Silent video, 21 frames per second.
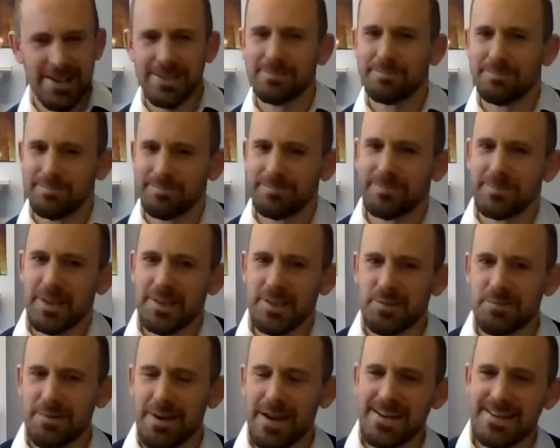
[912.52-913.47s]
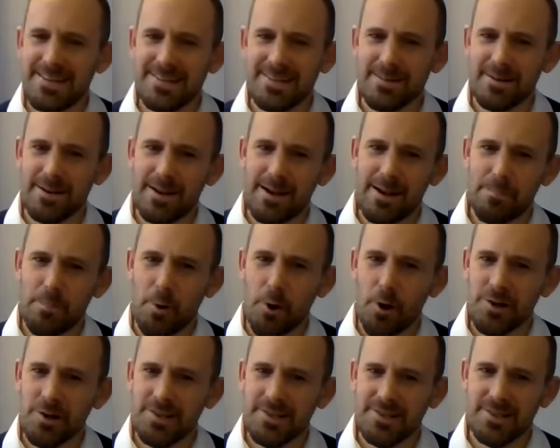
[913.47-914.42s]
yeah. That's a great
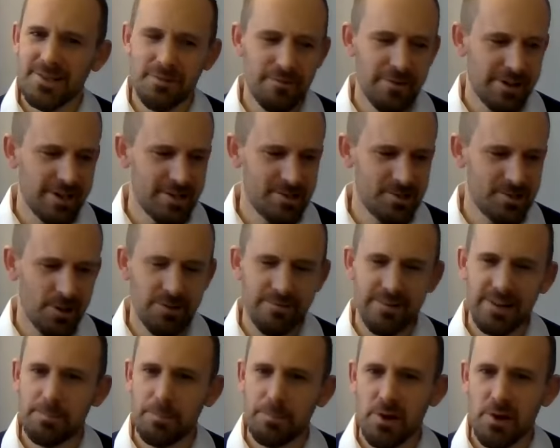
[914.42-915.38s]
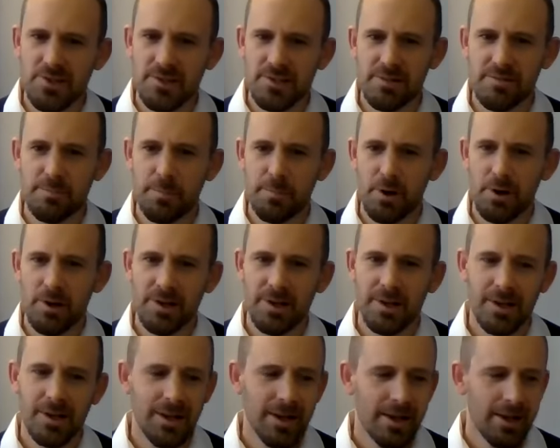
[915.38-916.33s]
point to finish on, a really positive
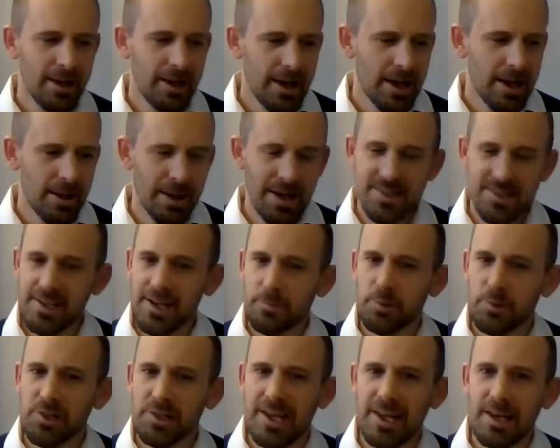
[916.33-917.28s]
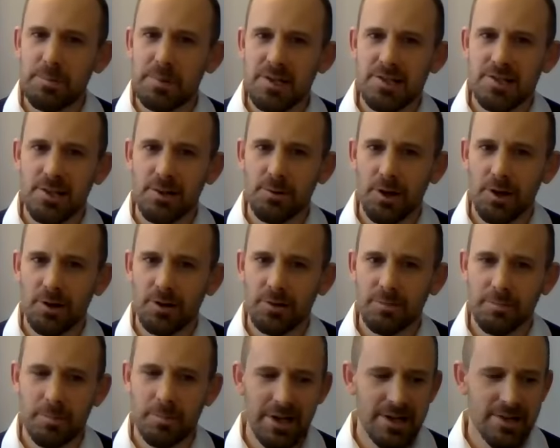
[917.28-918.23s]
point. I said I wouldn't keep you too
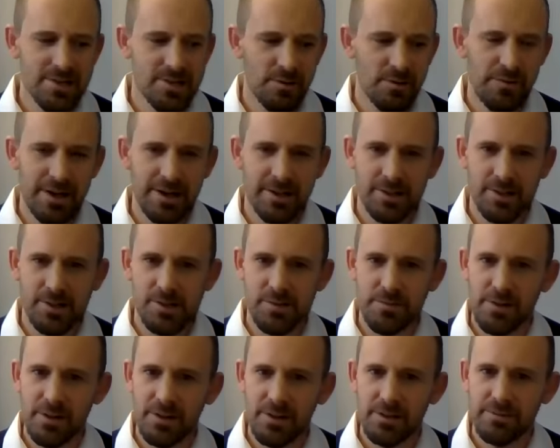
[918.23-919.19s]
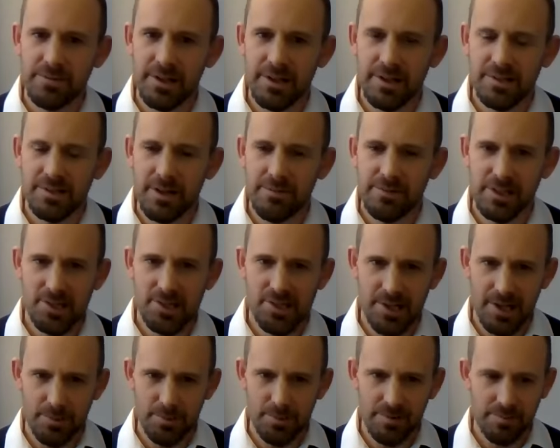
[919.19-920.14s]
long, Pete, so thanks for having a
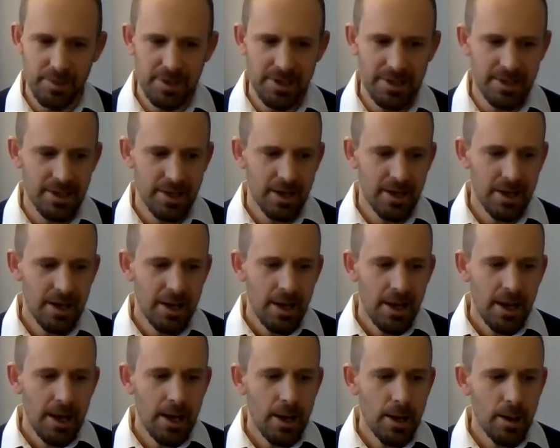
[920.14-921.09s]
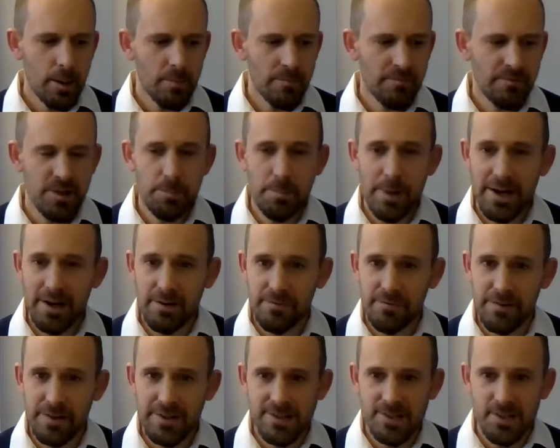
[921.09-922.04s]
chat with me. For the
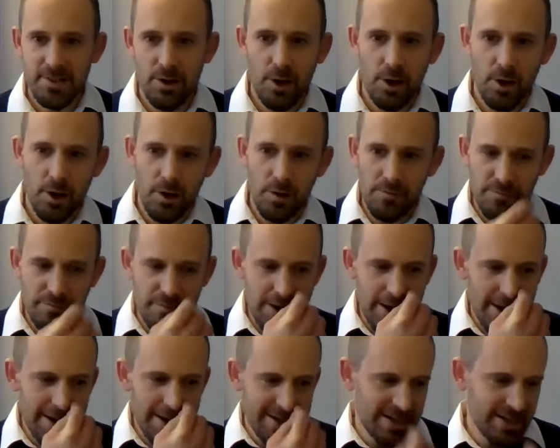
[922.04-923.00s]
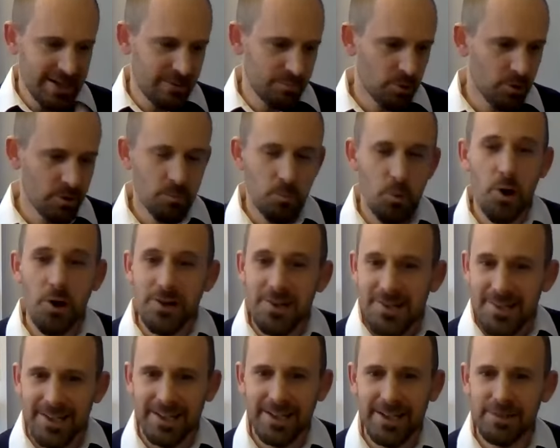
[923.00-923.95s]
benefits of anyone
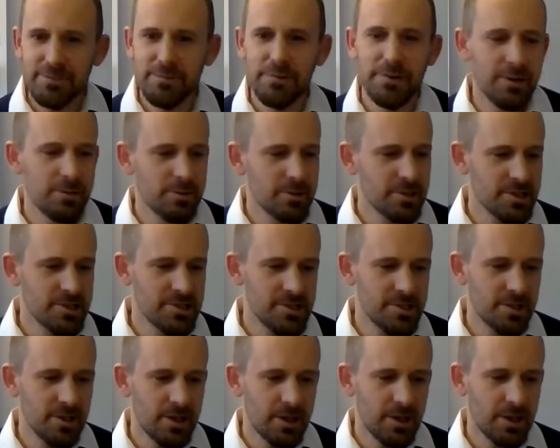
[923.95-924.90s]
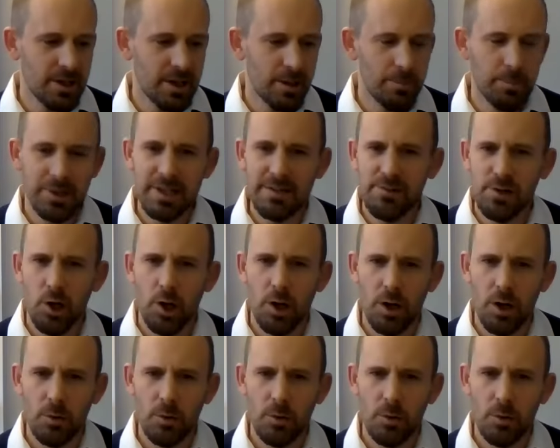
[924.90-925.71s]
watching, any viewers, I believe